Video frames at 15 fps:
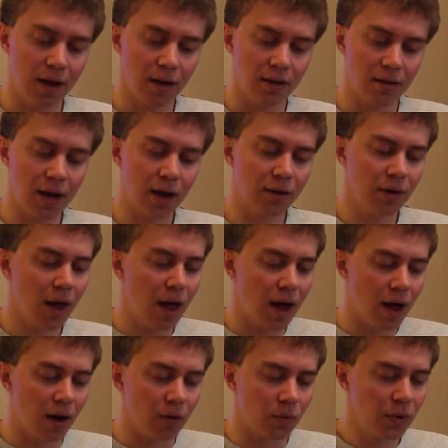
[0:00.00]
Now,
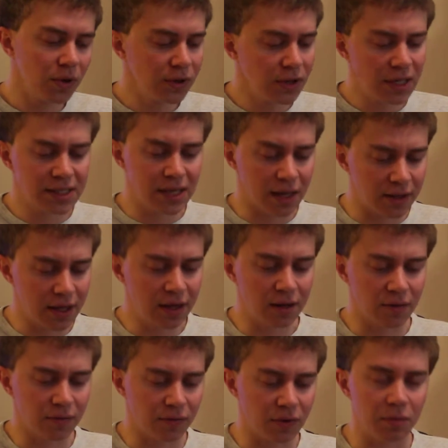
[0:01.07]
one of the things I think
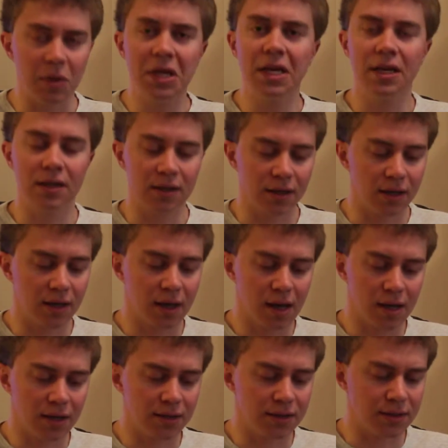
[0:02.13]
of immediately
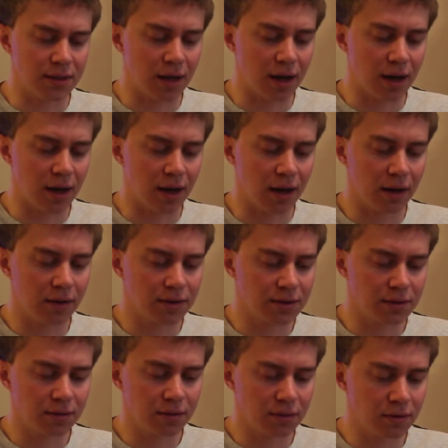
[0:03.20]
is,
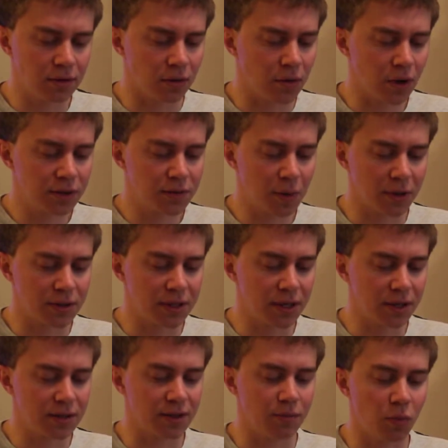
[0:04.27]
not
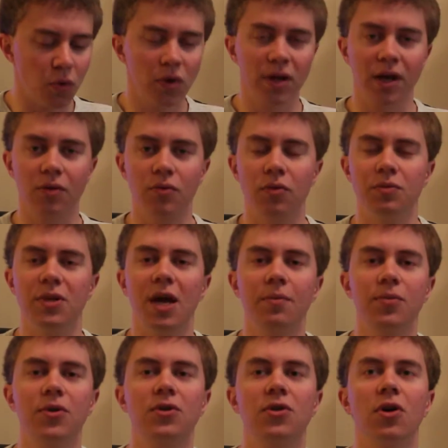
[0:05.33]
spontaneously boiling at room
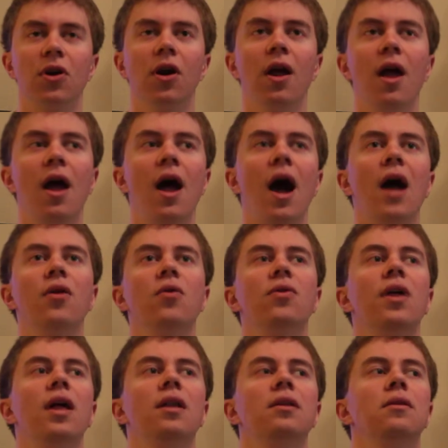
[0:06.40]
temperature. I know
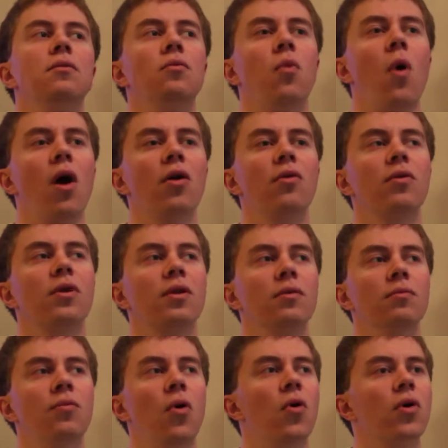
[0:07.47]
that water
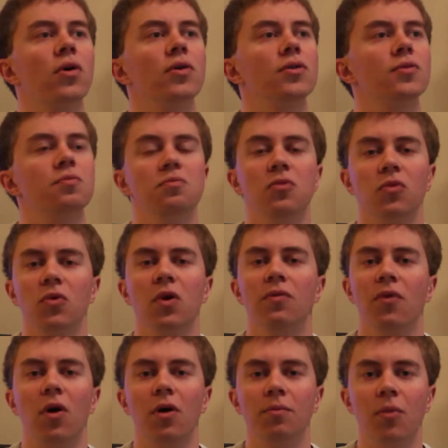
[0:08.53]
boils, we've
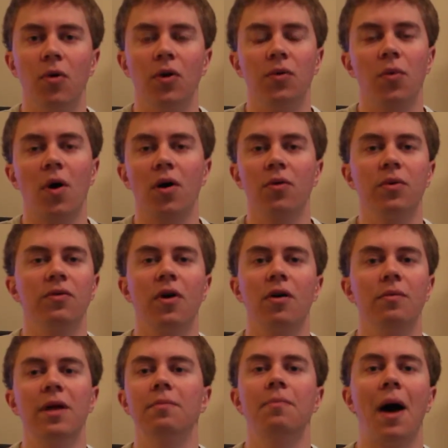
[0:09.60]
all boiled water, we've all
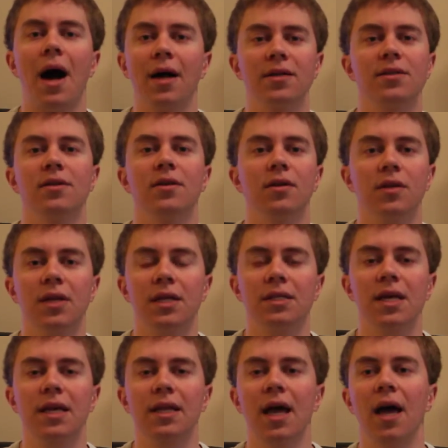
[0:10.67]
made pasta or things
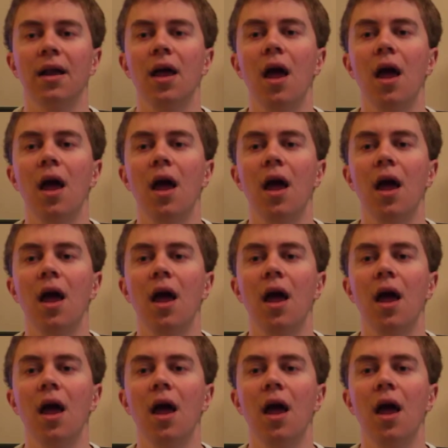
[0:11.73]
like that,